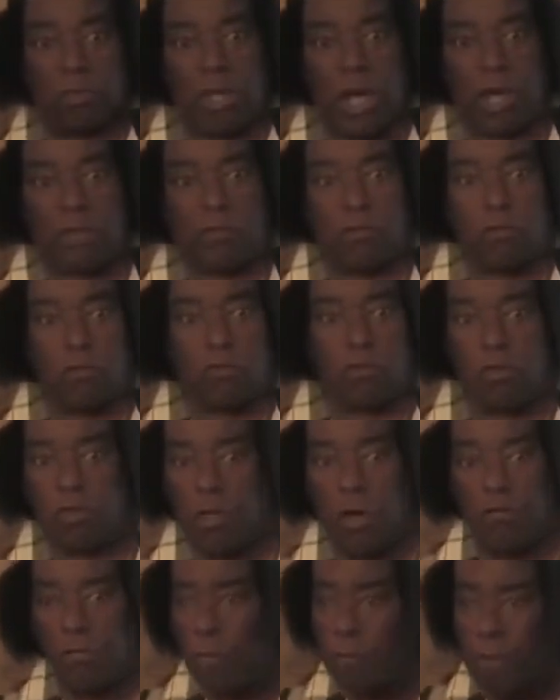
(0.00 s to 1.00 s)
constitution
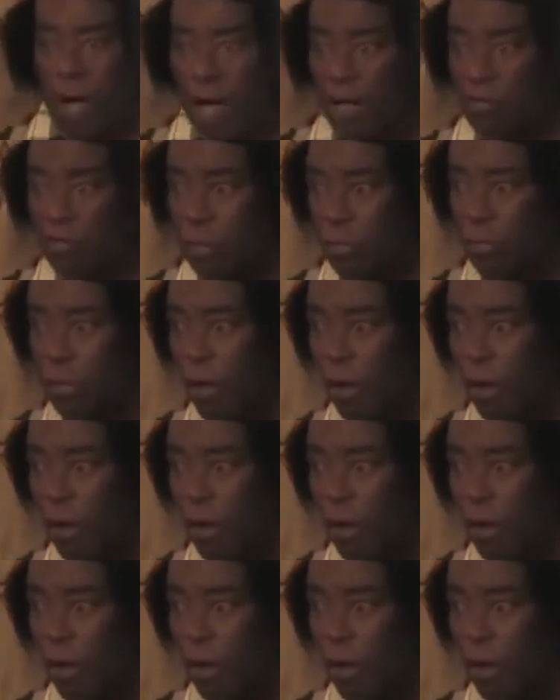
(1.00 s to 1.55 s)
comes from Muslim